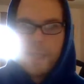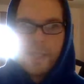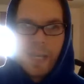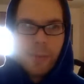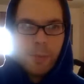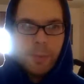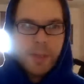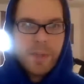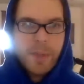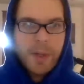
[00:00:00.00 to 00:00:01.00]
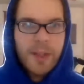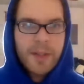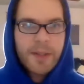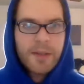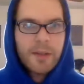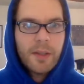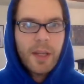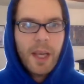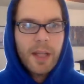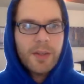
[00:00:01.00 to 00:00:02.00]
as an equitable experience.
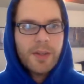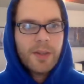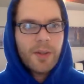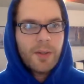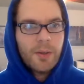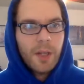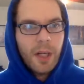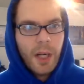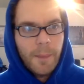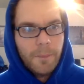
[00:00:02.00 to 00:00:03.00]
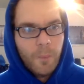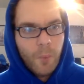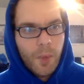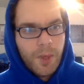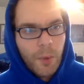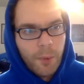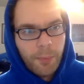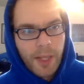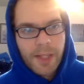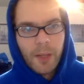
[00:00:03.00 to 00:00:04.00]
And so, with your
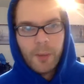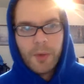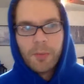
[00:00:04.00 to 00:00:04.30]
blessing, with your